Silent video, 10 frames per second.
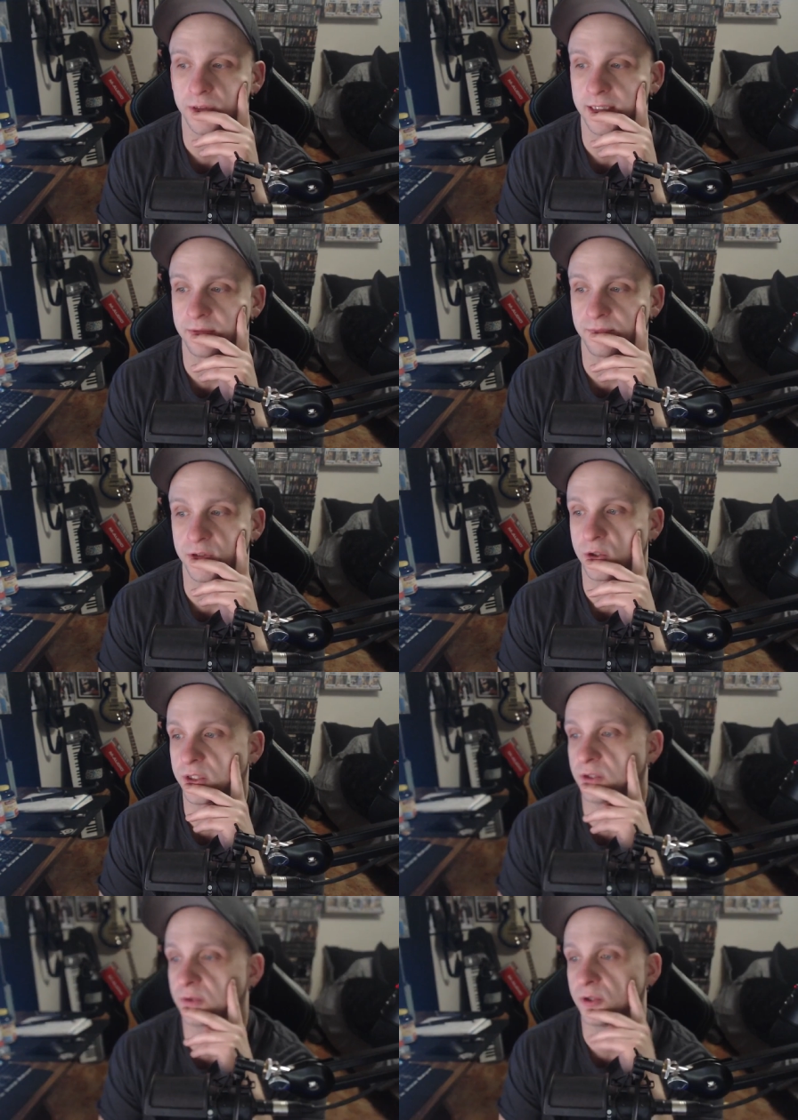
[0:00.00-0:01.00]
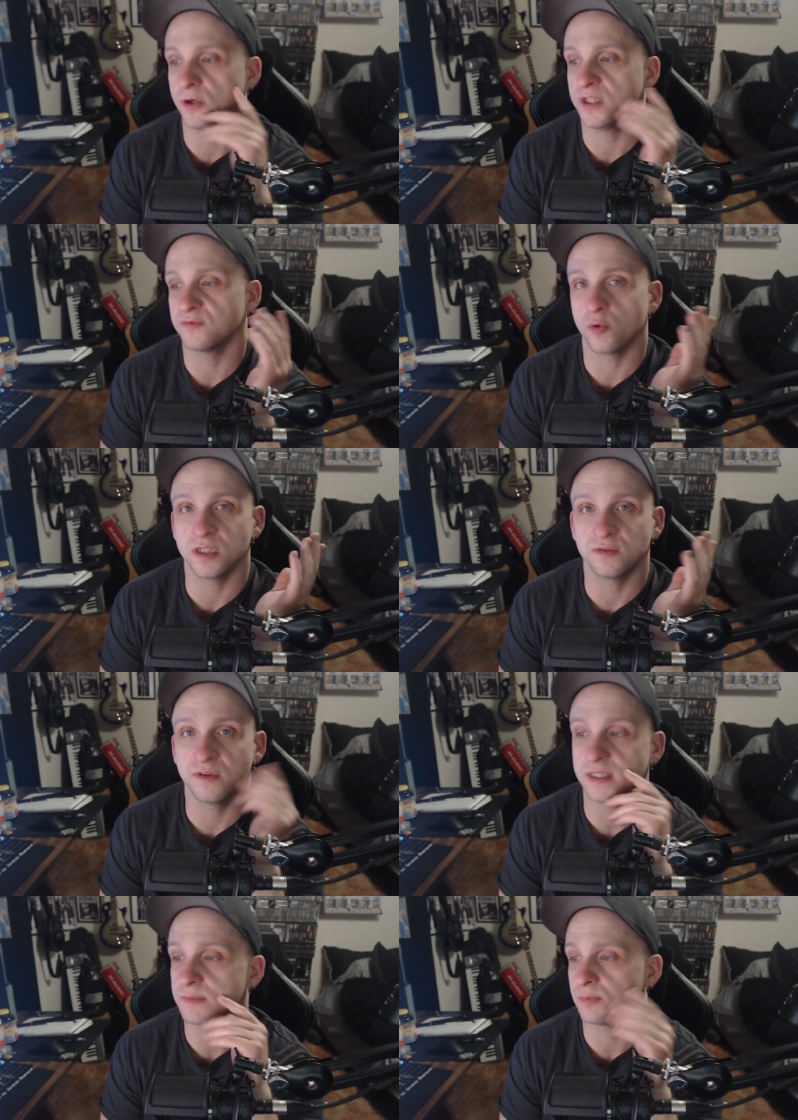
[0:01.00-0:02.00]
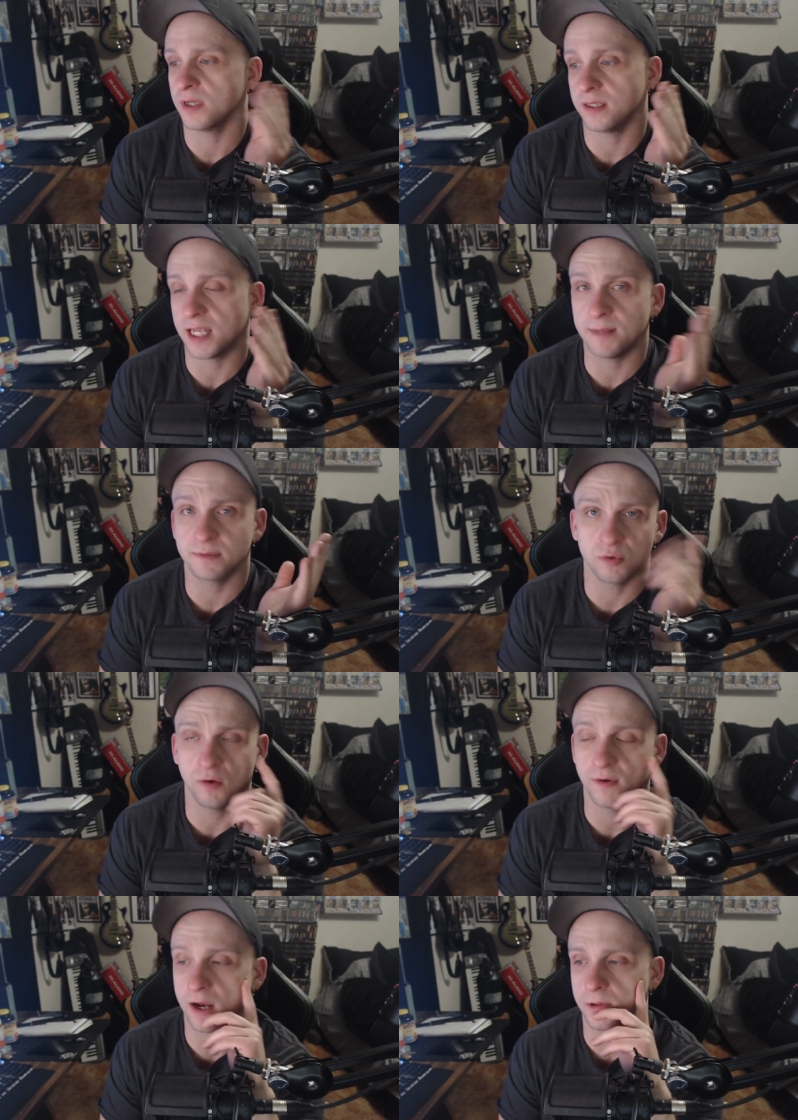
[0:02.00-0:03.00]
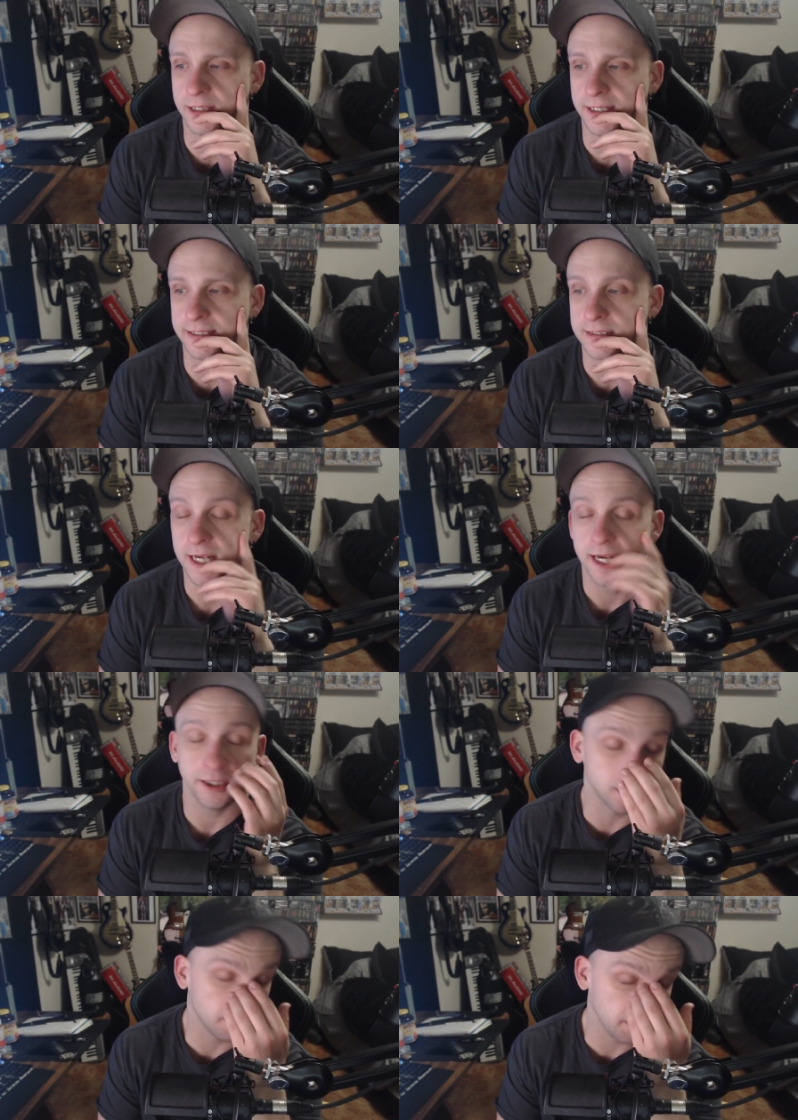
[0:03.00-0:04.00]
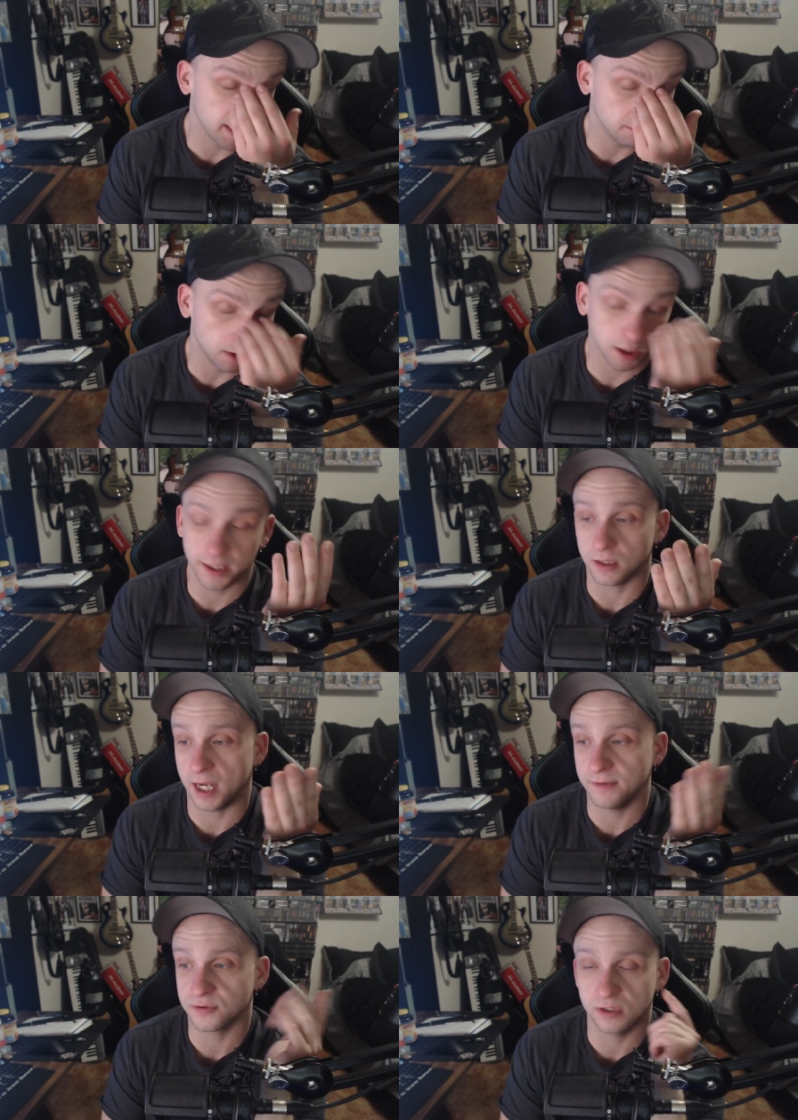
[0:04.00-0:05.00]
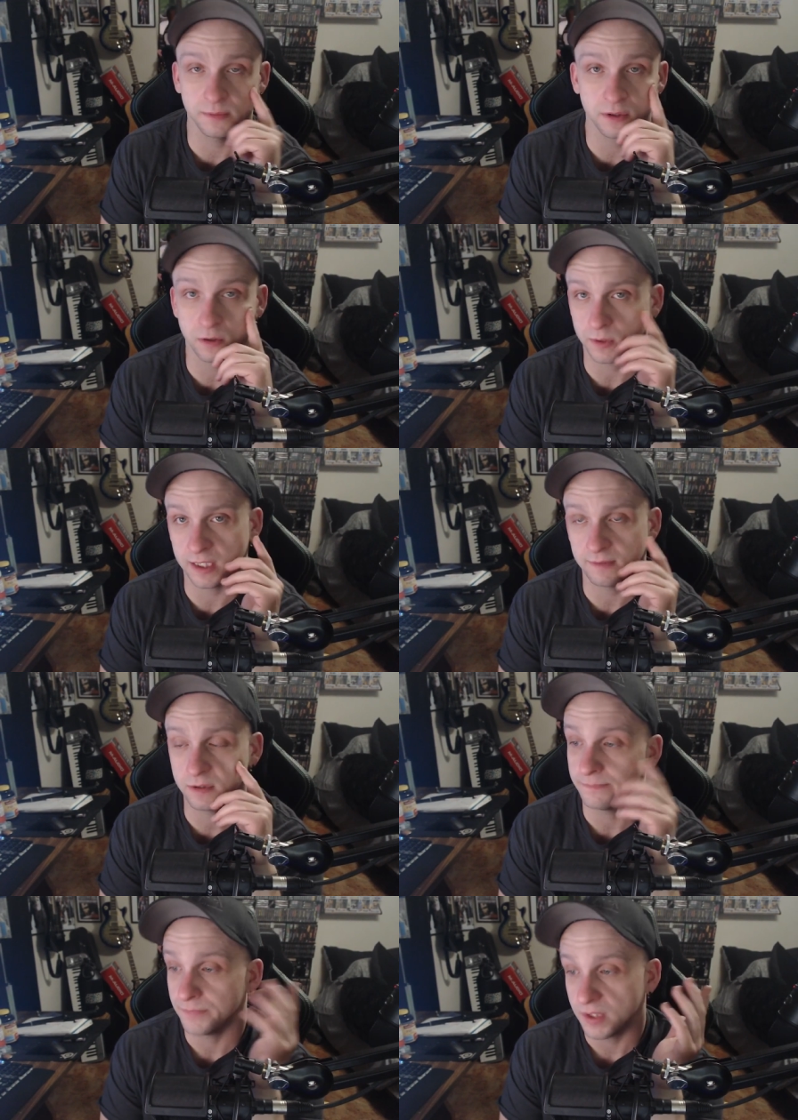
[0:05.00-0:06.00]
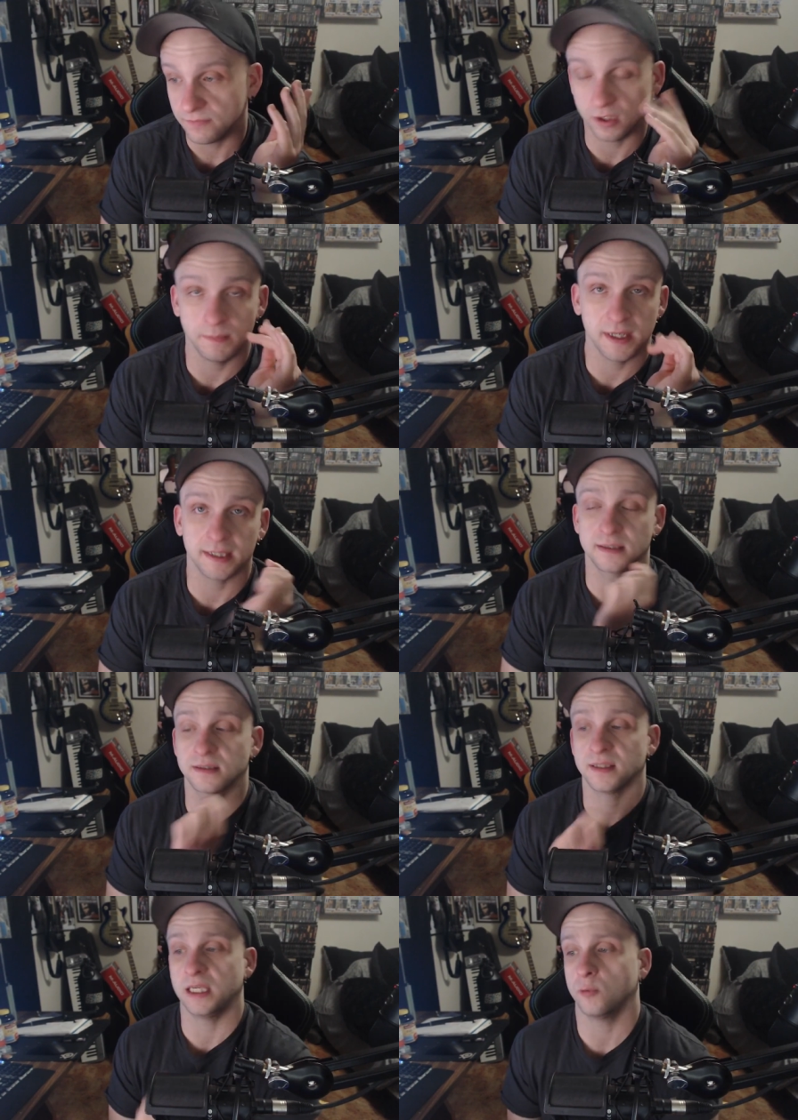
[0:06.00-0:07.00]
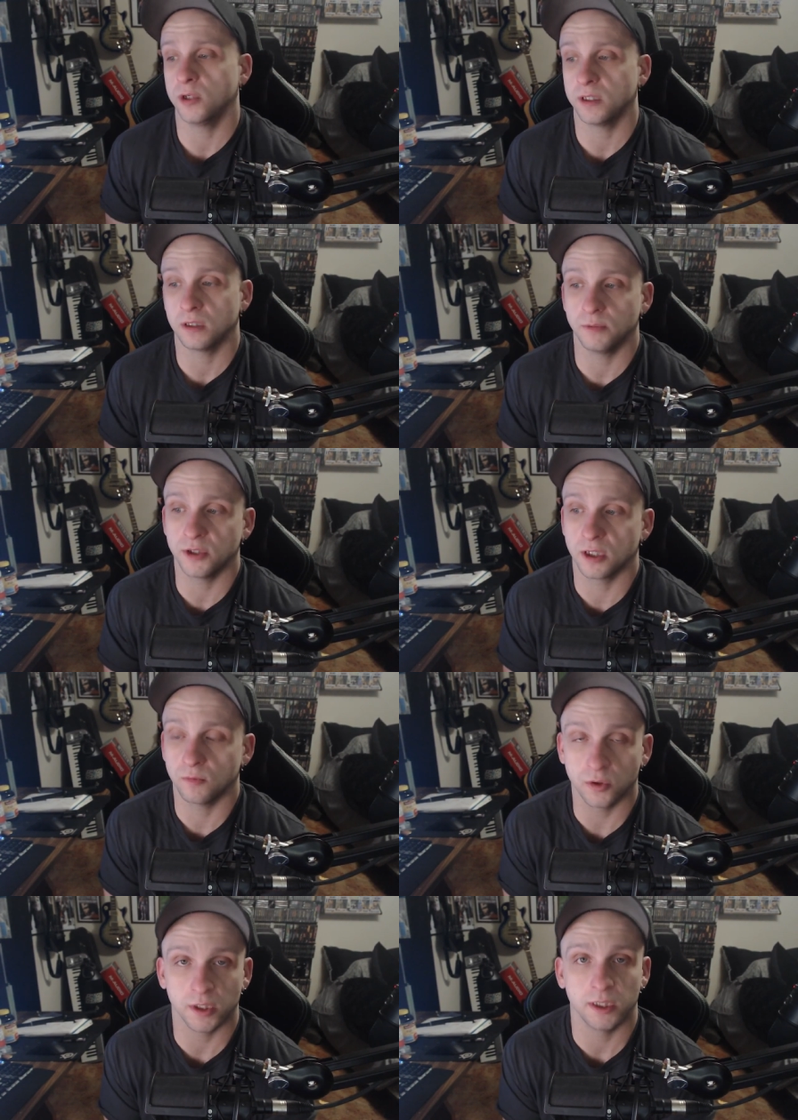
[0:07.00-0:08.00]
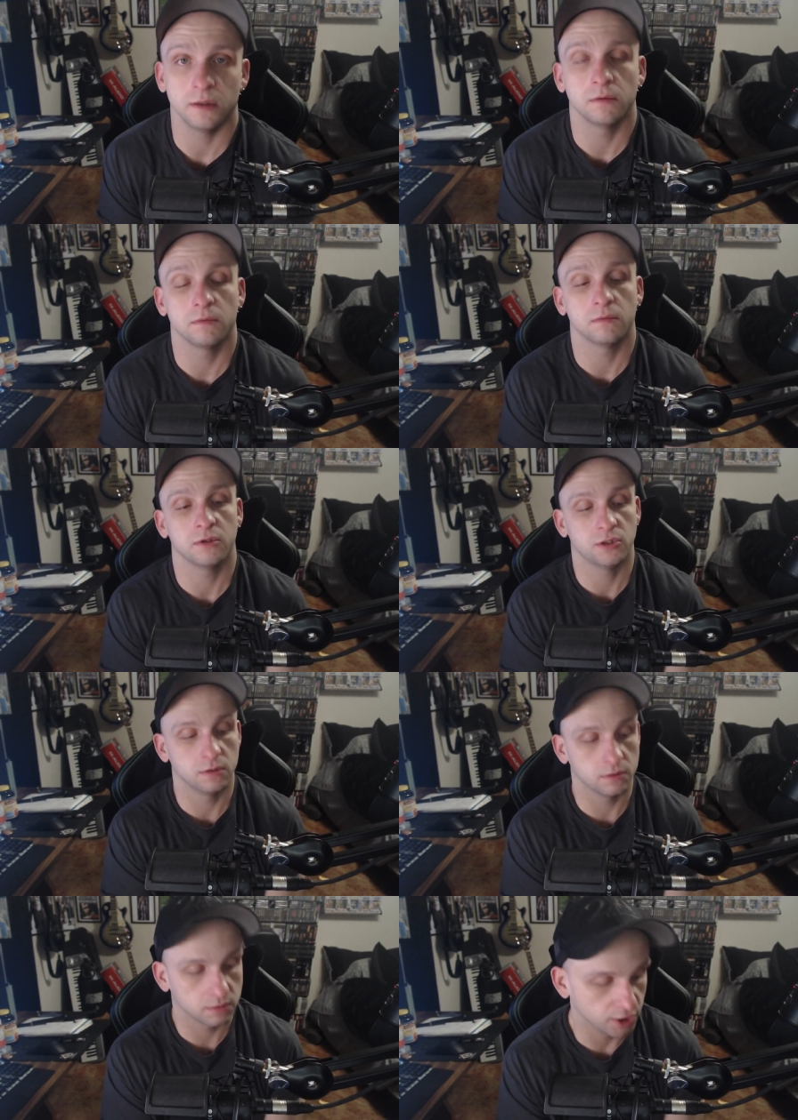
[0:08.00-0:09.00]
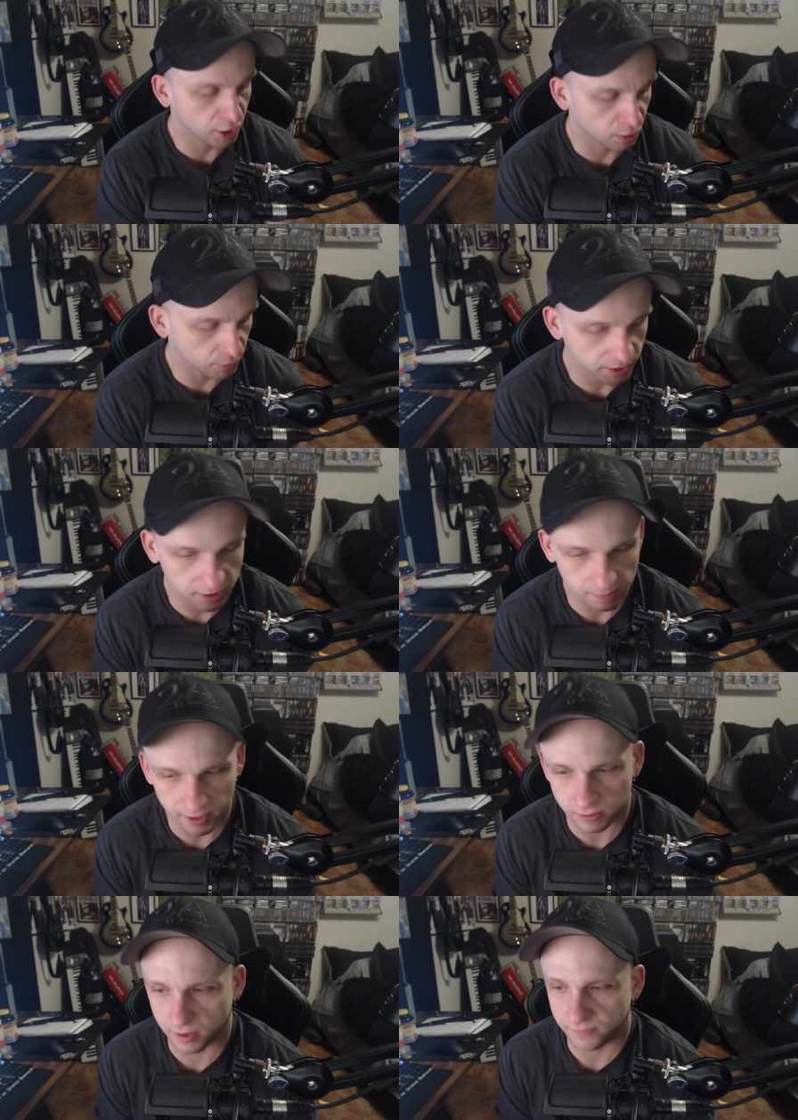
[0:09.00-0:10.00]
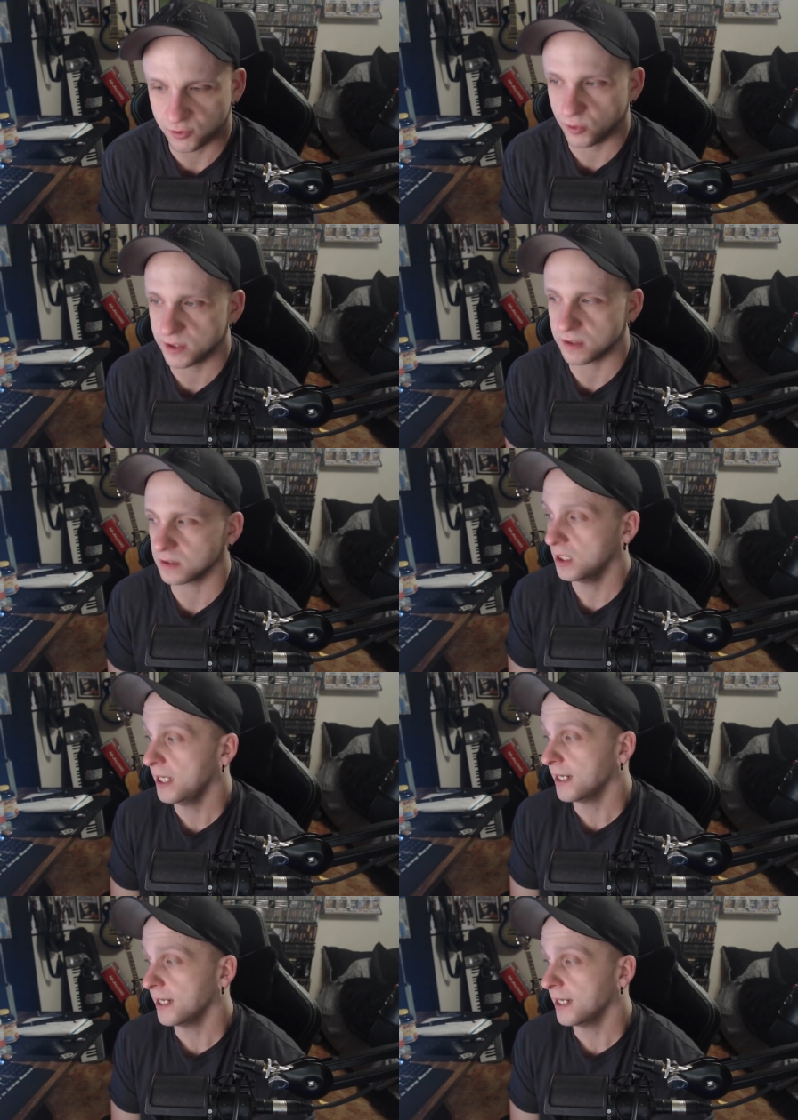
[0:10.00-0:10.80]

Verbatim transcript: And if you're in your 30s, 40s, 50s playing games 12 hour days and you're not making money live streaming or whatever, if you're not making a sustainable income, you gotta really you gotta really think about your life choices.